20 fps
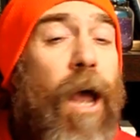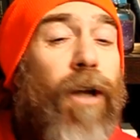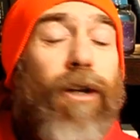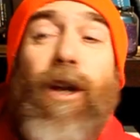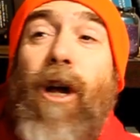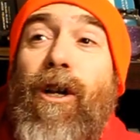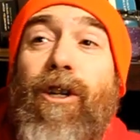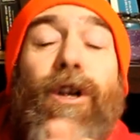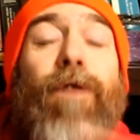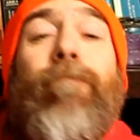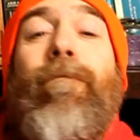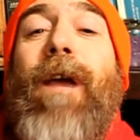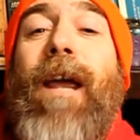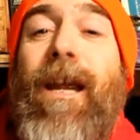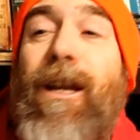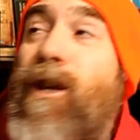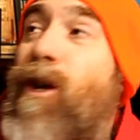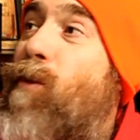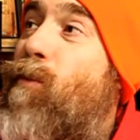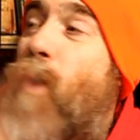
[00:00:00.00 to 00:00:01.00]
Doesn't
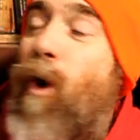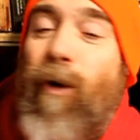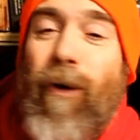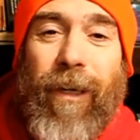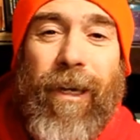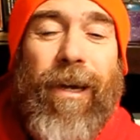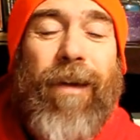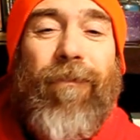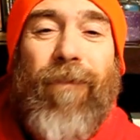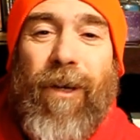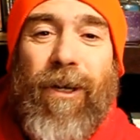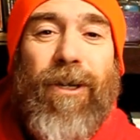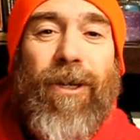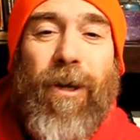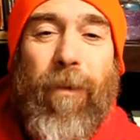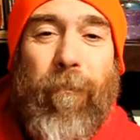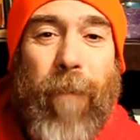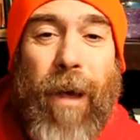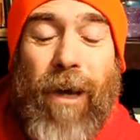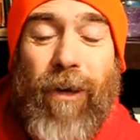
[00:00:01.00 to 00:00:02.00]
mean you won't leave this
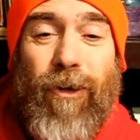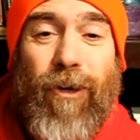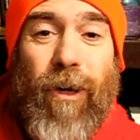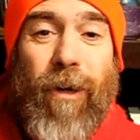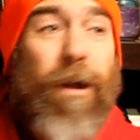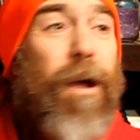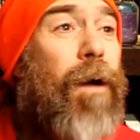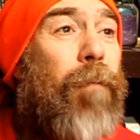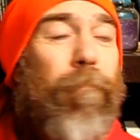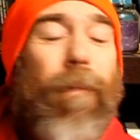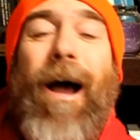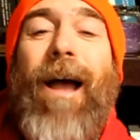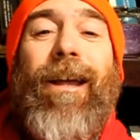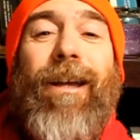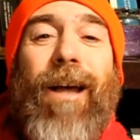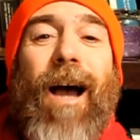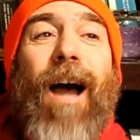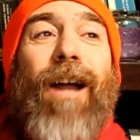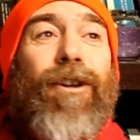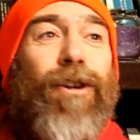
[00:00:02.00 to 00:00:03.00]
dimension. My
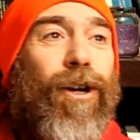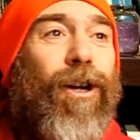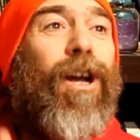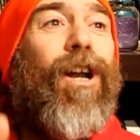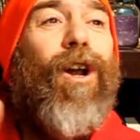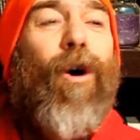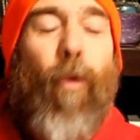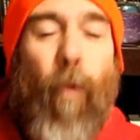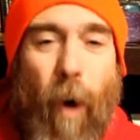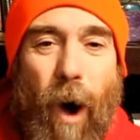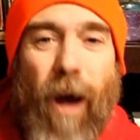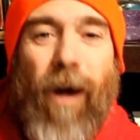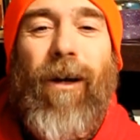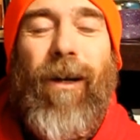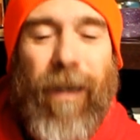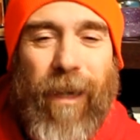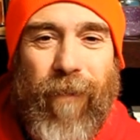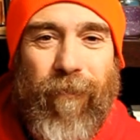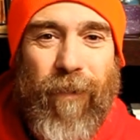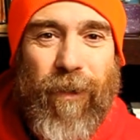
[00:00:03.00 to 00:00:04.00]
God, you're going to want to
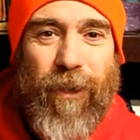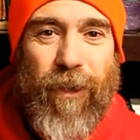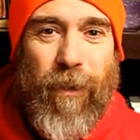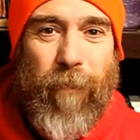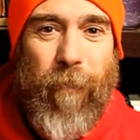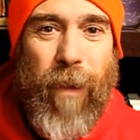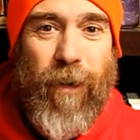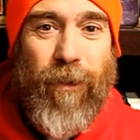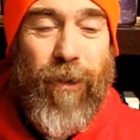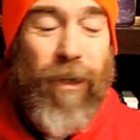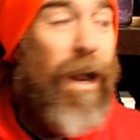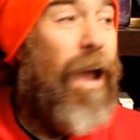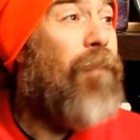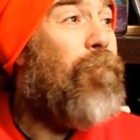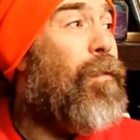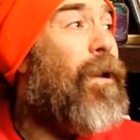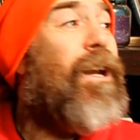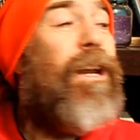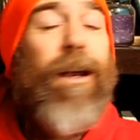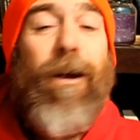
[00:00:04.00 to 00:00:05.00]
leave this dimension.
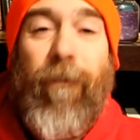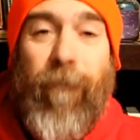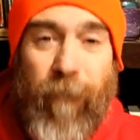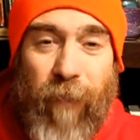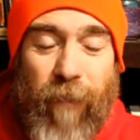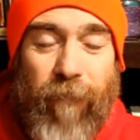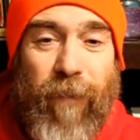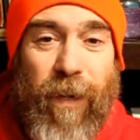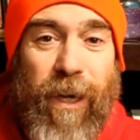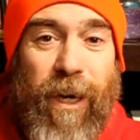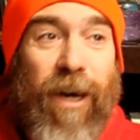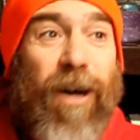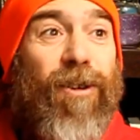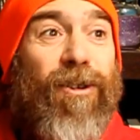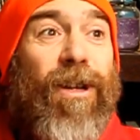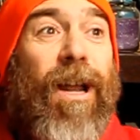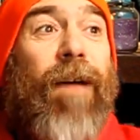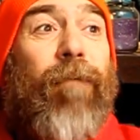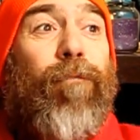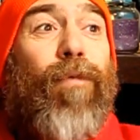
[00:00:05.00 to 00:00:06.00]
I've been here 50
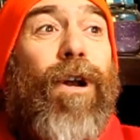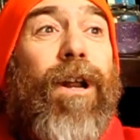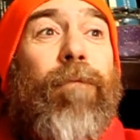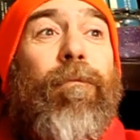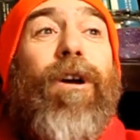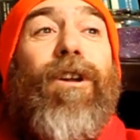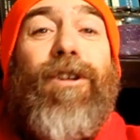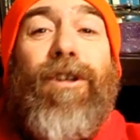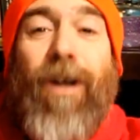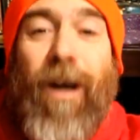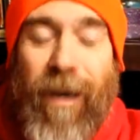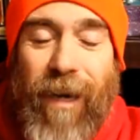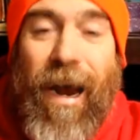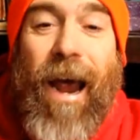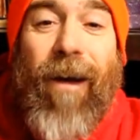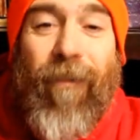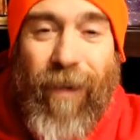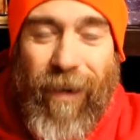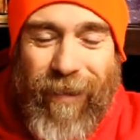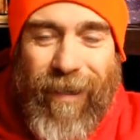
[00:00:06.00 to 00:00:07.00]
years and I've pretty much done
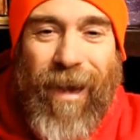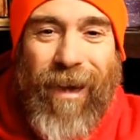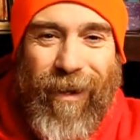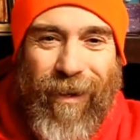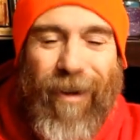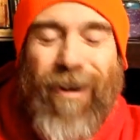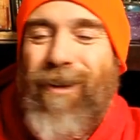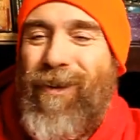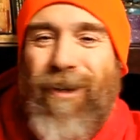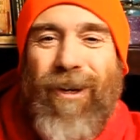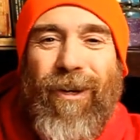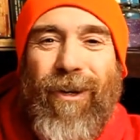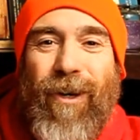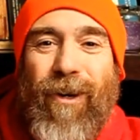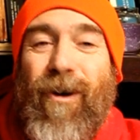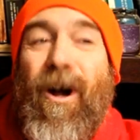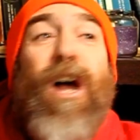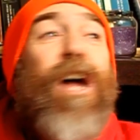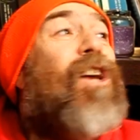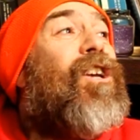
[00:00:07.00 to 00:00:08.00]
everything there is to
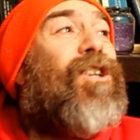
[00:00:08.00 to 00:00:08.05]
do.